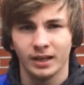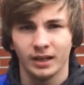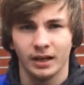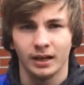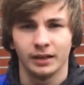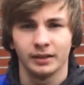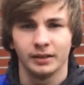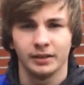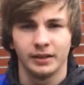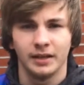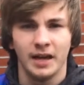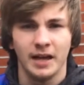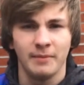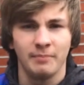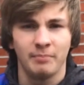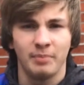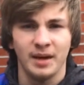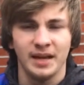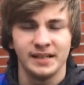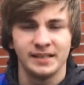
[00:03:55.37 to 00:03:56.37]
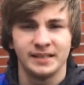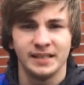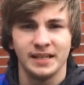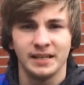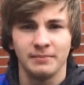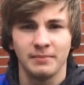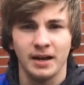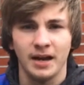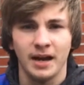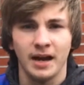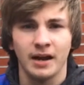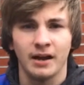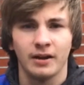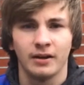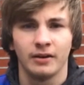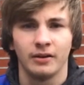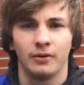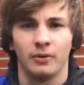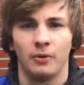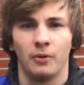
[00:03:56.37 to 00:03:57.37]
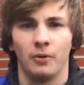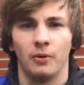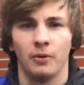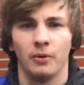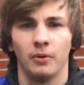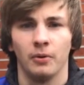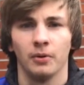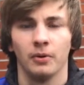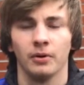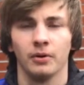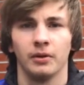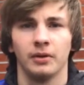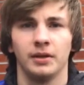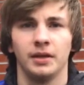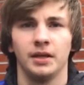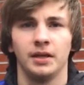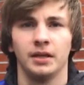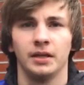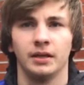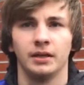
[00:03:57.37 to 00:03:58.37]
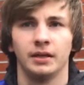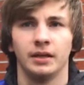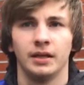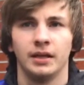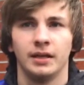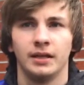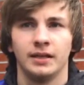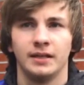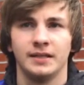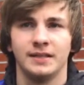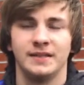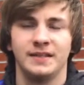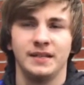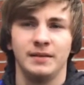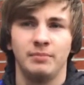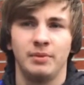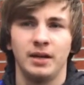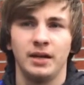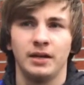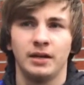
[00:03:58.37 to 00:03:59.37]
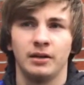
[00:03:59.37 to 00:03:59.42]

uh, the Netbait T-Mac or the Z-Bait